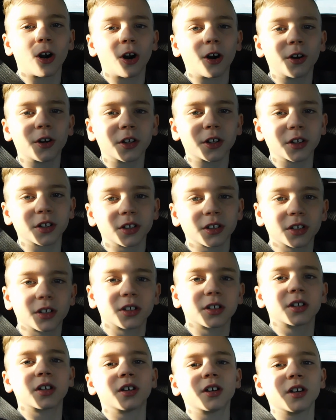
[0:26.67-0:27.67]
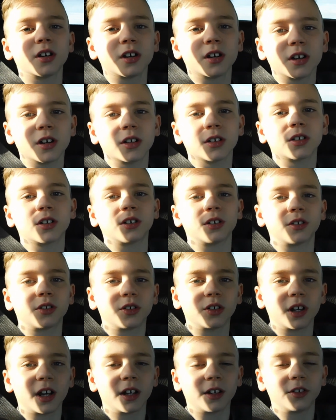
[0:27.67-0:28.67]
my hardest to
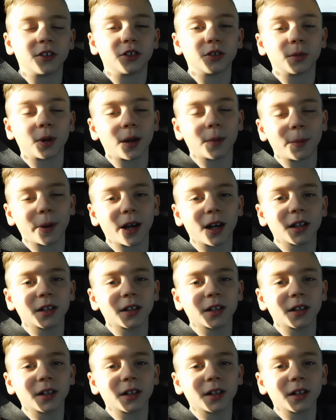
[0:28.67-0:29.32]
do my